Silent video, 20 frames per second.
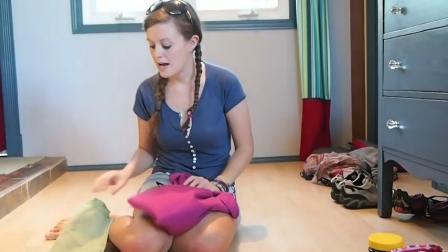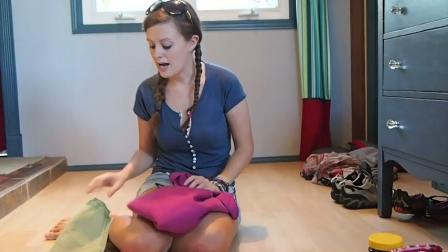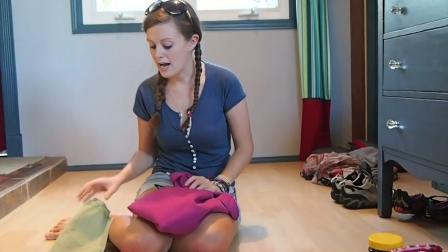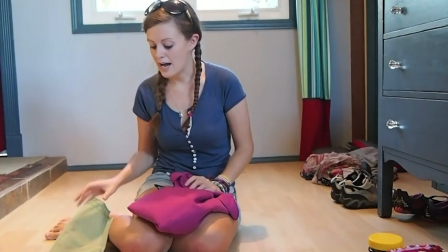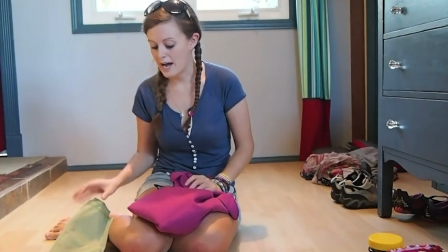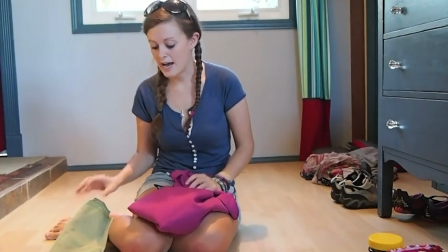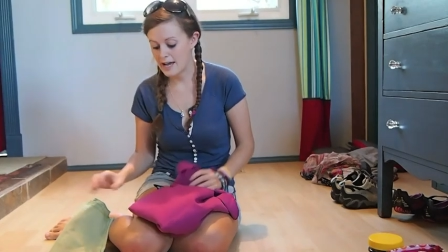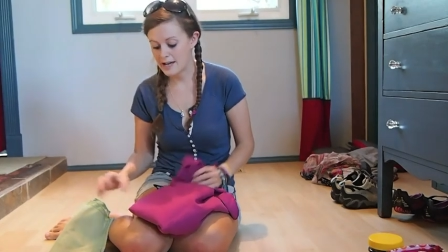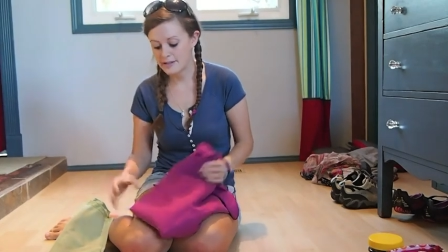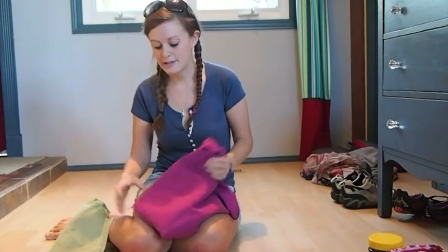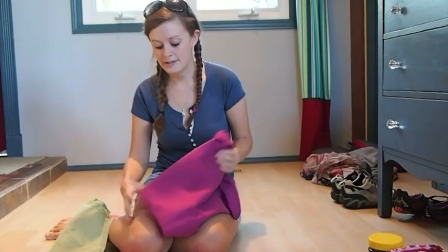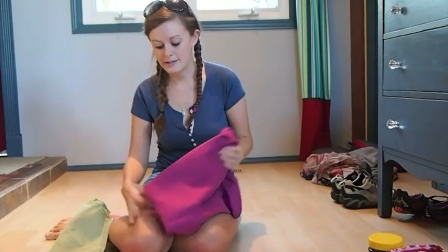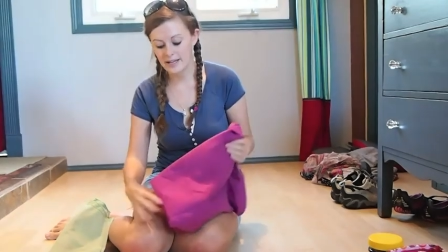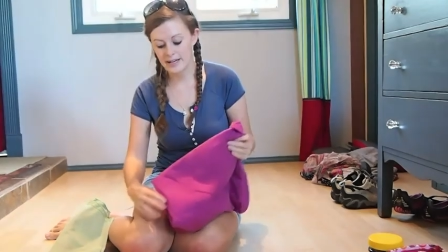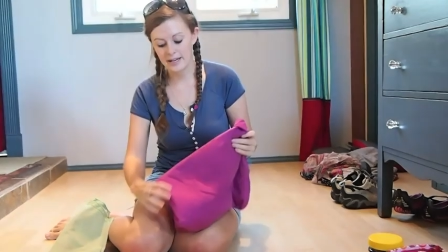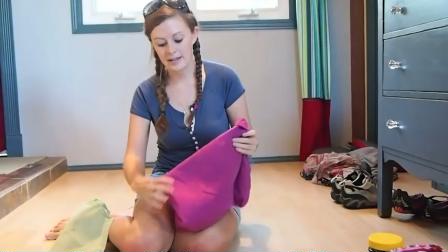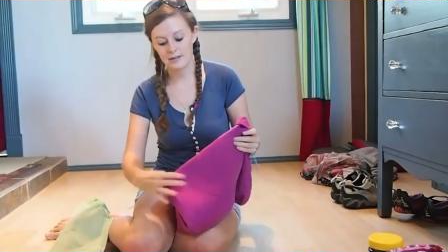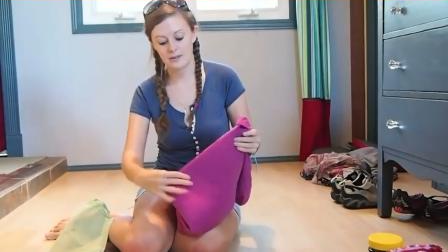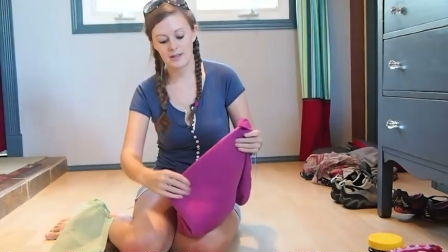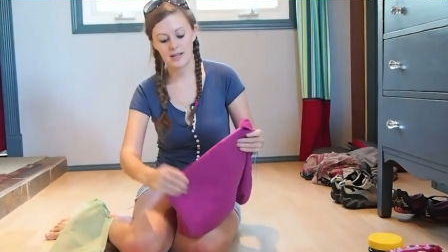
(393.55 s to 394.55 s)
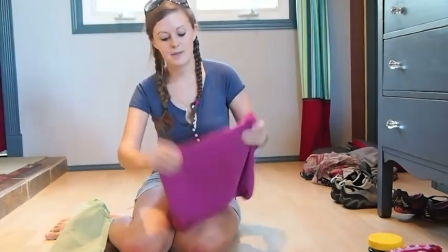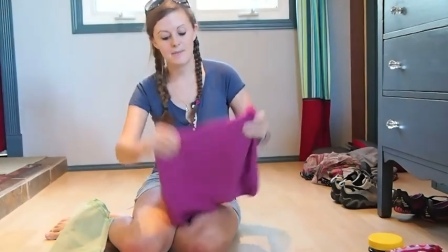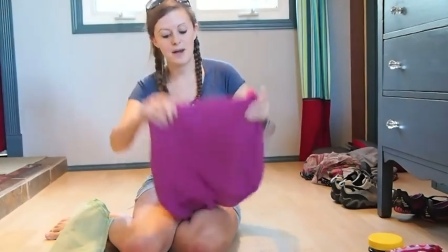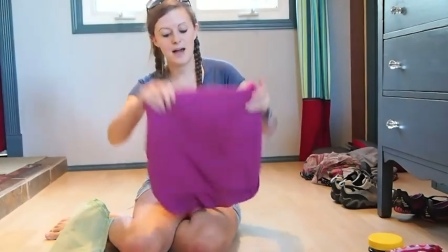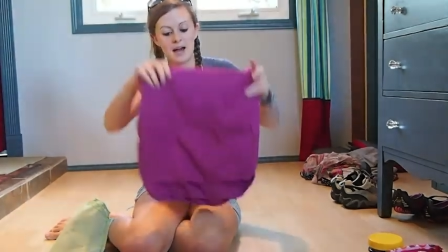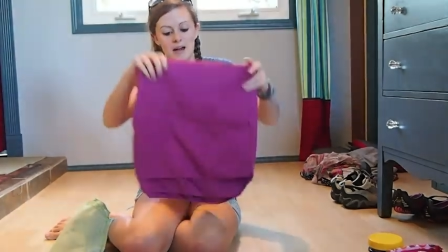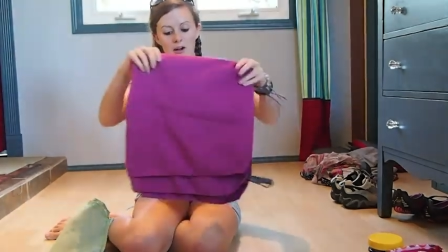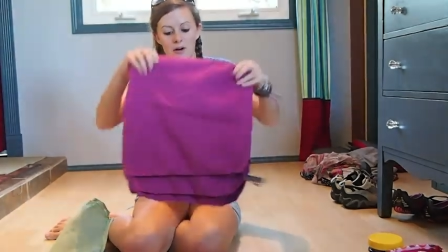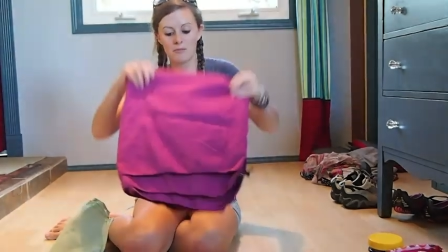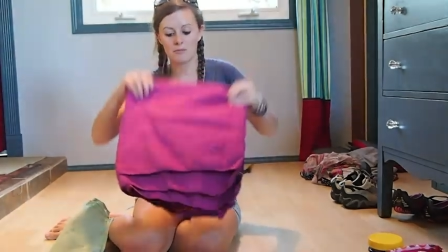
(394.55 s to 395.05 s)
and they
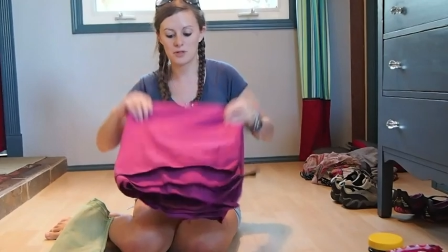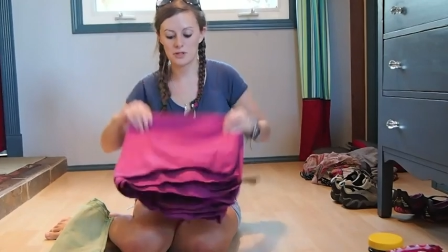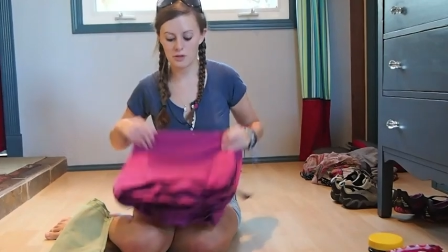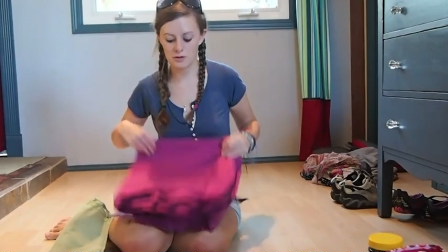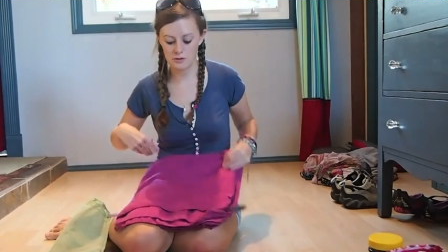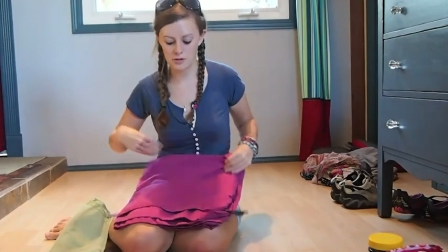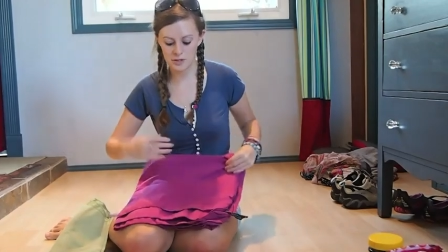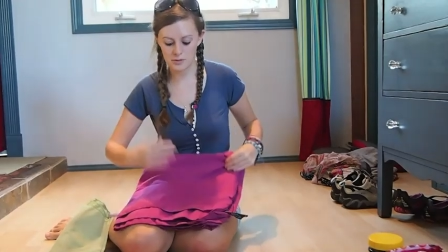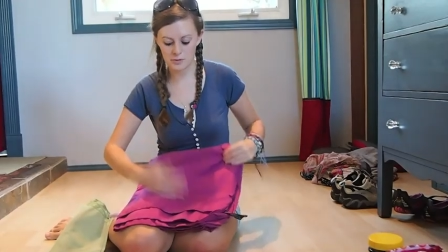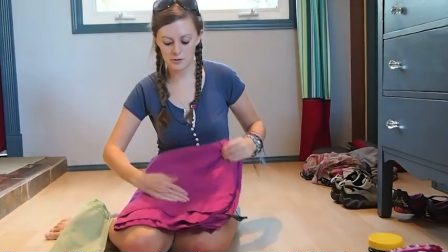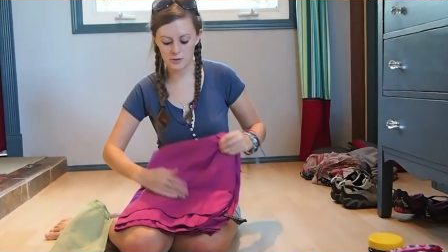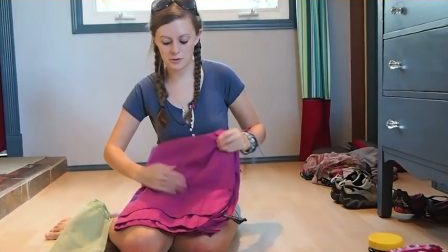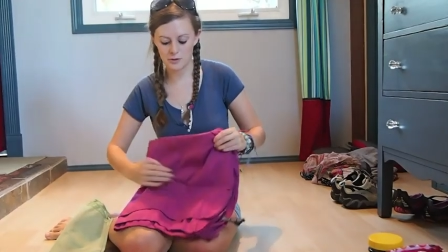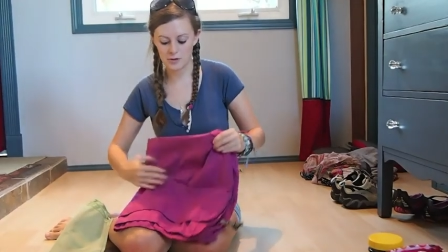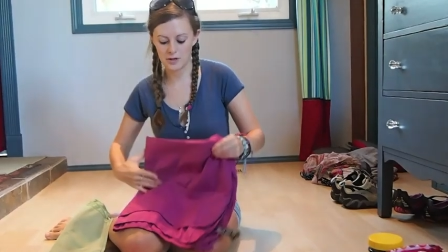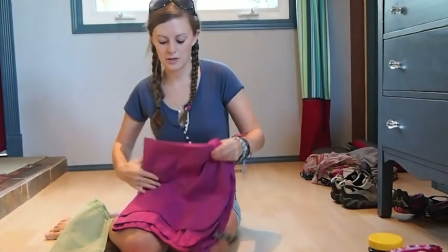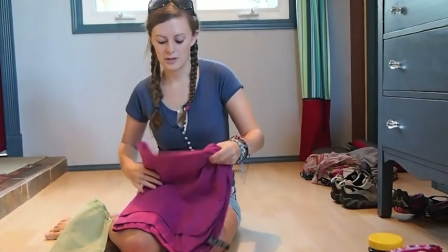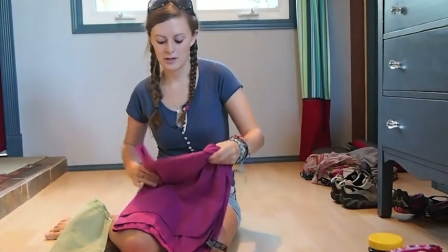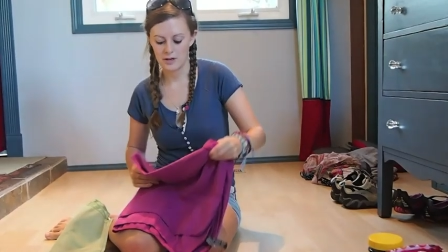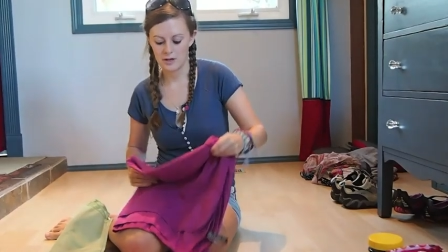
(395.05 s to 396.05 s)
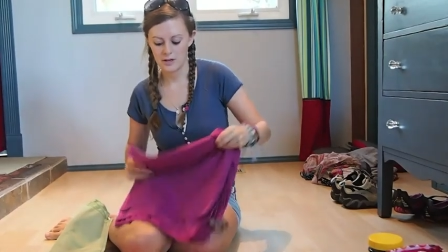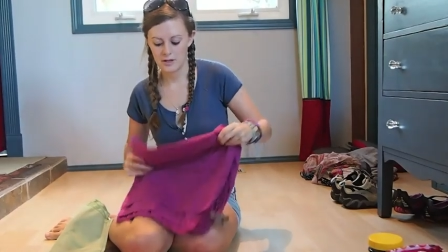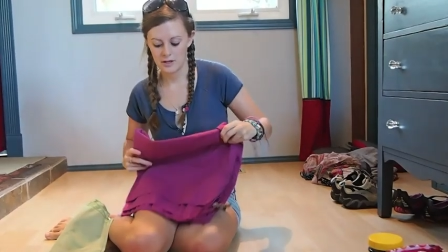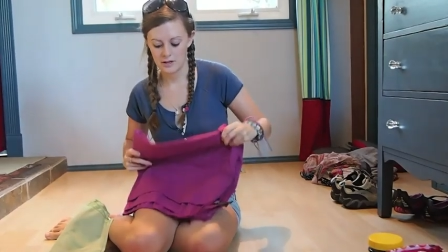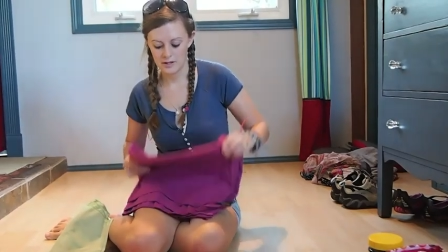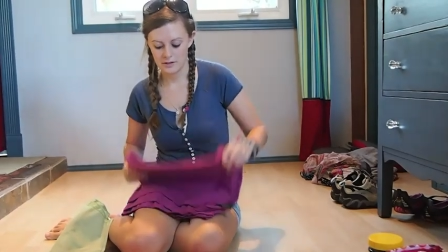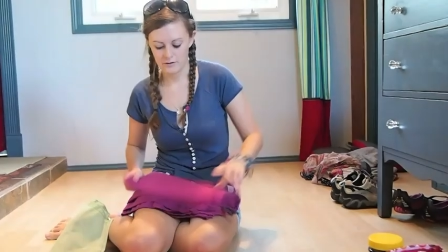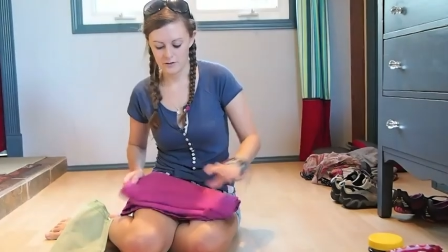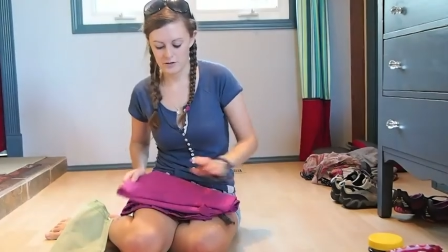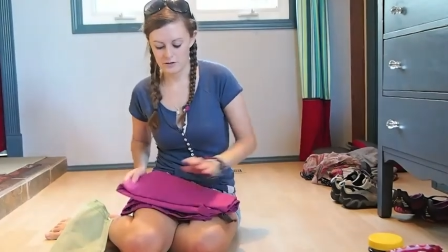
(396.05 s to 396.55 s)
pack up so small.
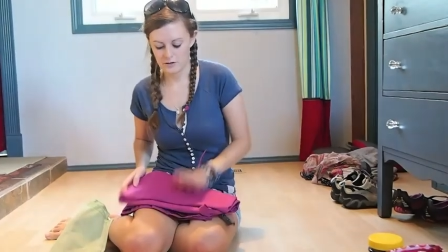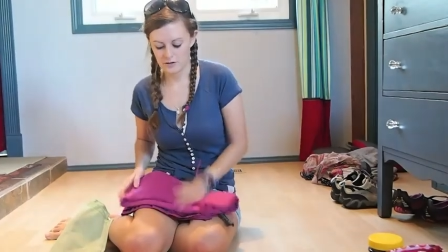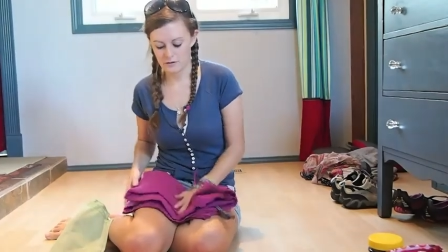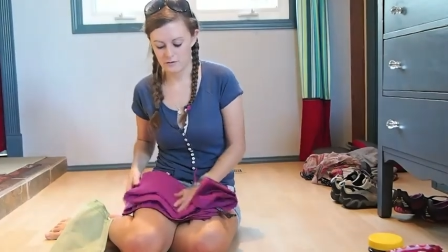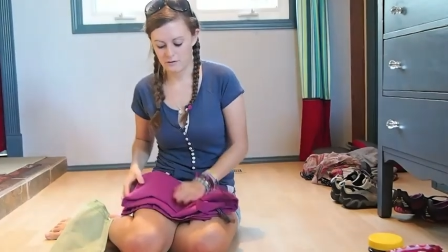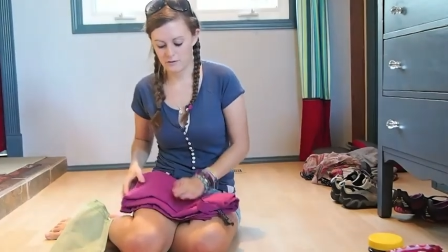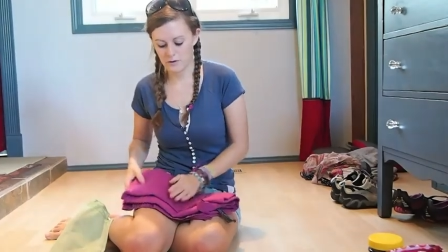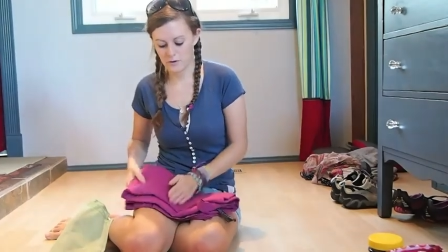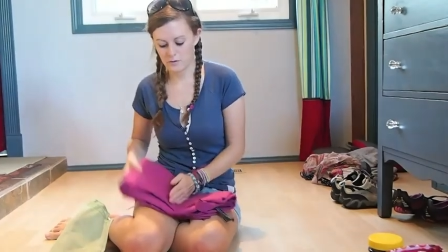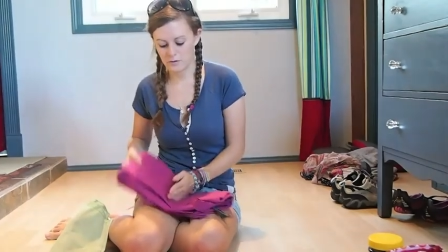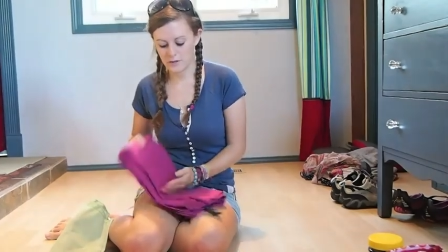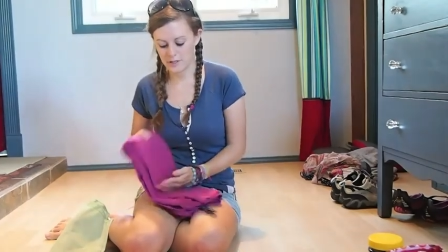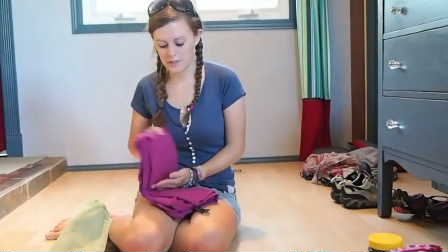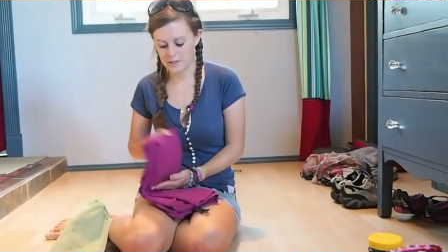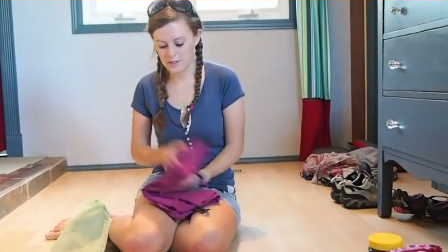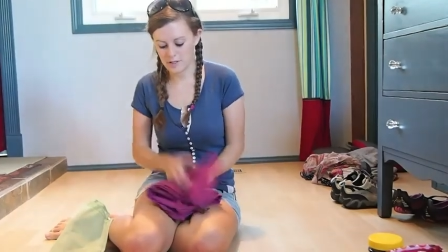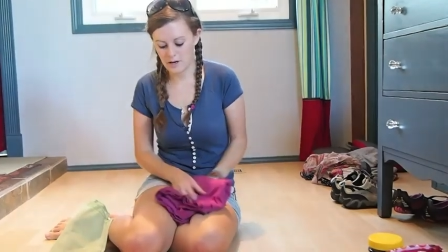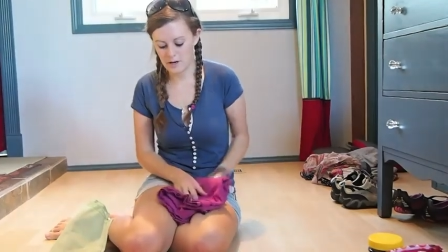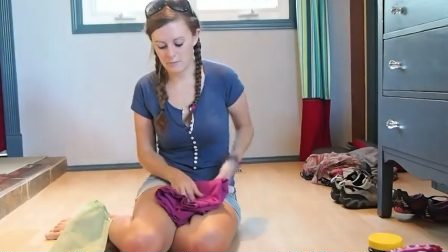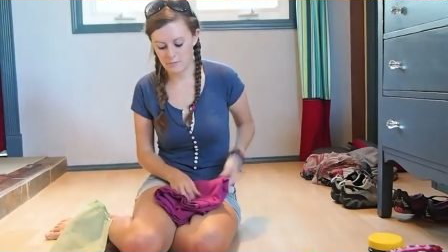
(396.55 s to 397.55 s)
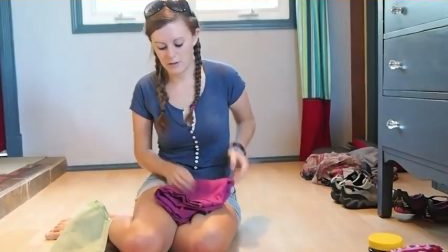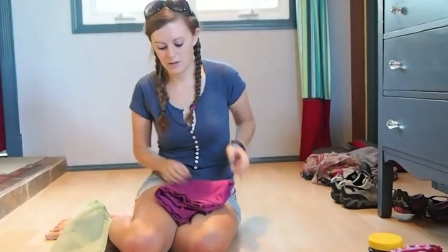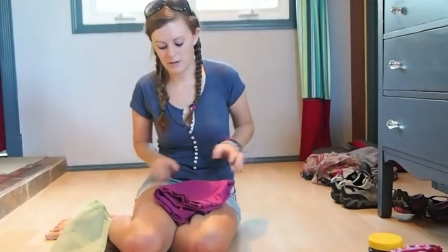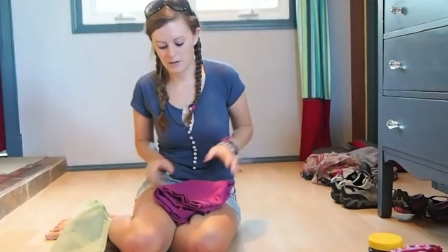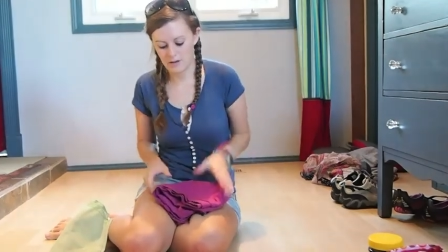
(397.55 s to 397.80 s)
I'll just fold this up.